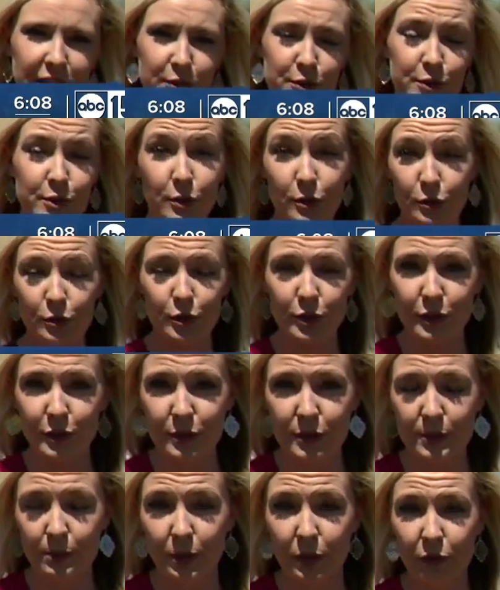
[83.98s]
from these
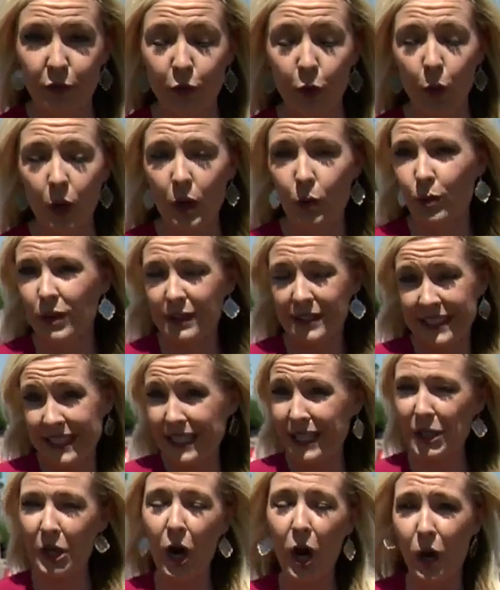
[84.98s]
surges before.
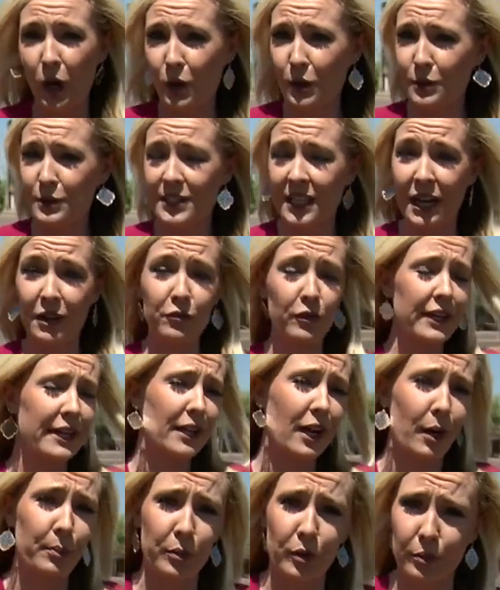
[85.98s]
We're seeing cars
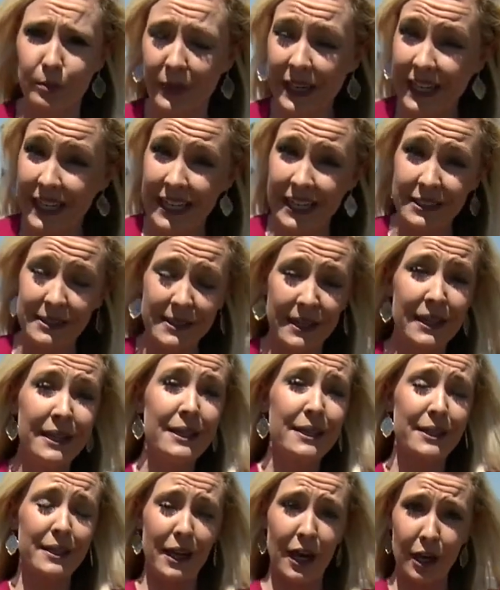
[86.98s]
every couple
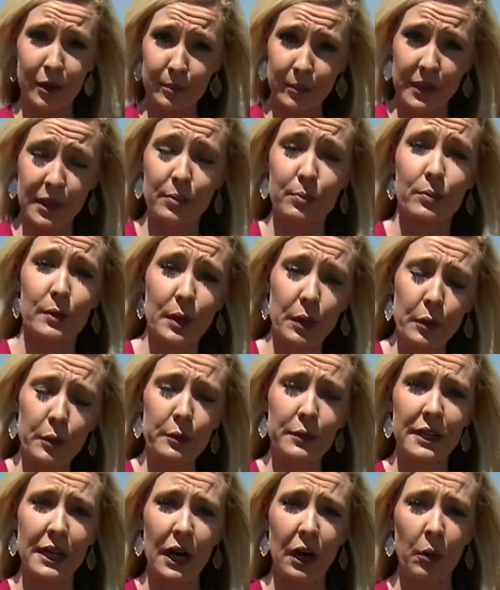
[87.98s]
minutes come
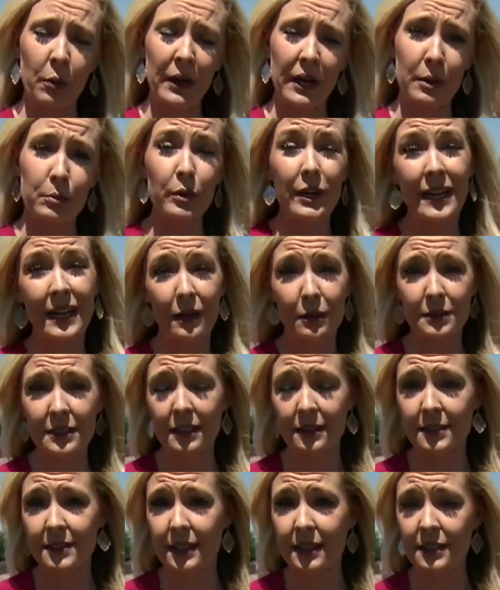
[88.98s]
through, though. Embry
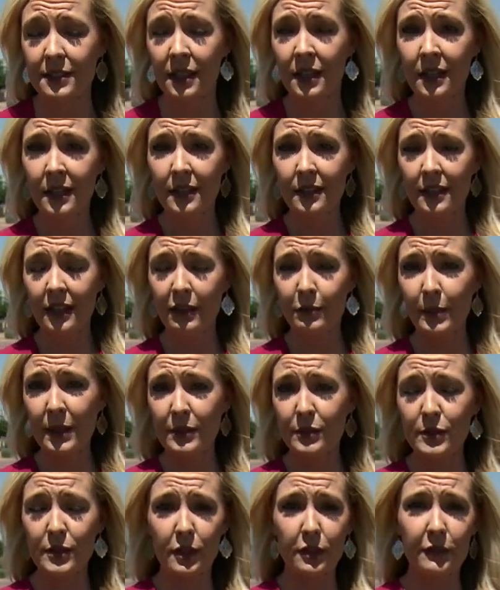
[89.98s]
Health tells us
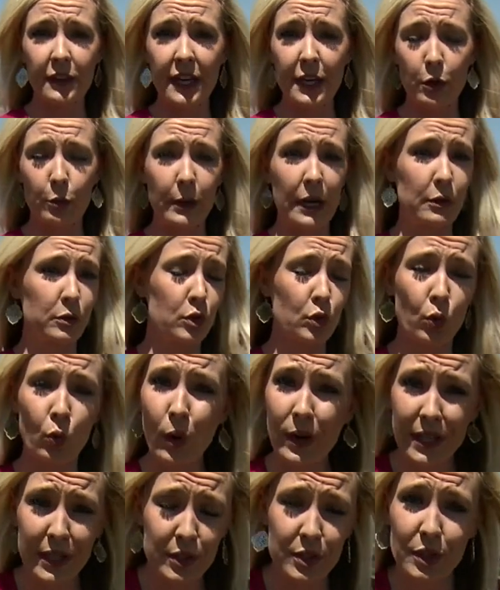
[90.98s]
they've been serving
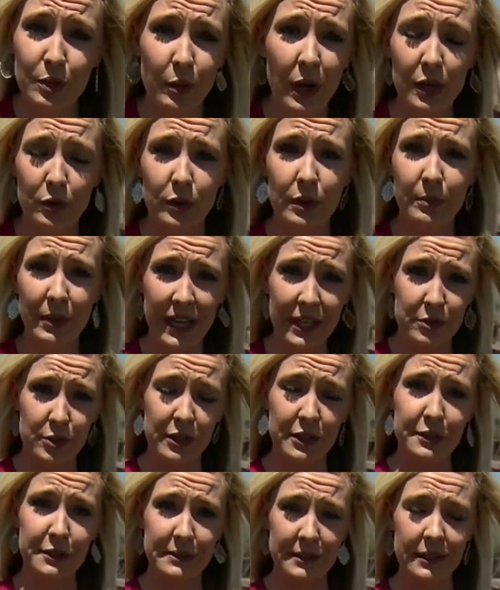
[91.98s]
around 2,200
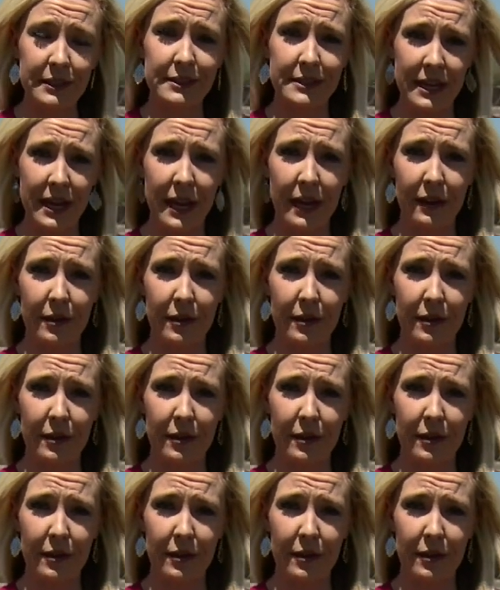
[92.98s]
patients a